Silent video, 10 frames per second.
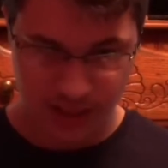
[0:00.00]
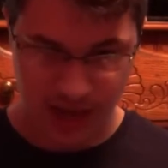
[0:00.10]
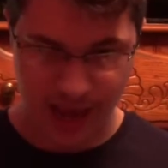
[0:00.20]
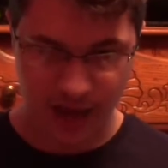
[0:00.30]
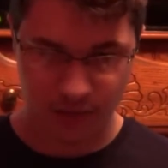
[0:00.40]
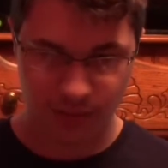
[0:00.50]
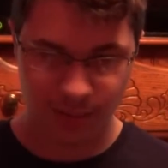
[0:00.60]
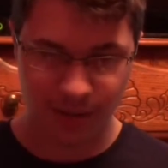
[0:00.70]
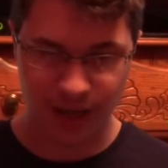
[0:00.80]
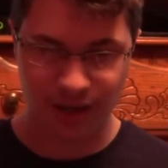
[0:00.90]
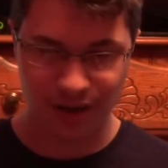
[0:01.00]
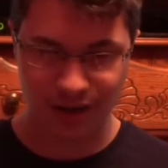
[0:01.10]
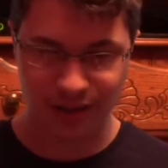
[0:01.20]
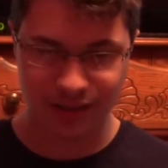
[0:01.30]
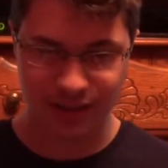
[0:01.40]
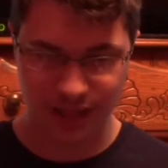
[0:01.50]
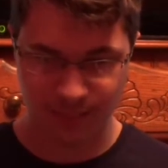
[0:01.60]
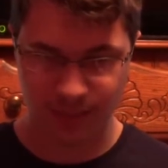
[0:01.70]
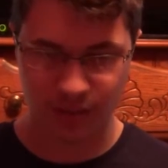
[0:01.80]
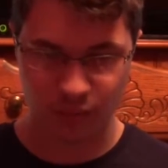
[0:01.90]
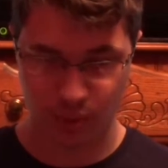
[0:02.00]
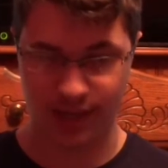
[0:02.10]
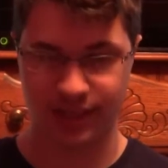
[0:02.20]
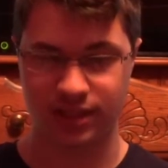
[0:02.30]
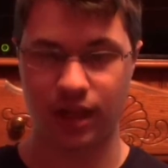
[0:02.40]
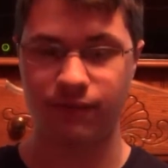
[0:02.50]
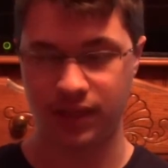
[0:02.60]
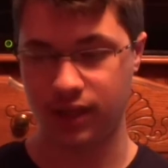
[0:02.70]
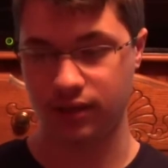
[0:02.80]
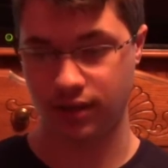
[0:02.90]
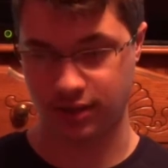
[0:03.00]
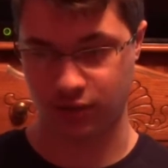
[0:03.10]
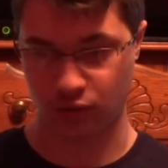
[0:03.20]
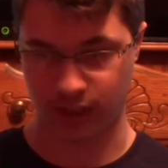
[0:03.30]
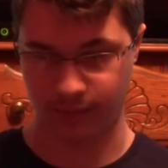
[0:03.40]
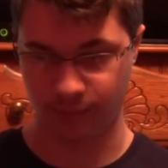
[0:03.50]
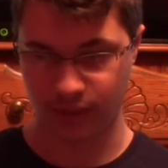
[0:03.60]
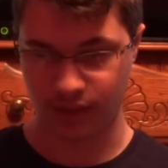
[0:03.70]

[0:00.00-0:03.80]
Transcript: Now, there are some ways of telling the story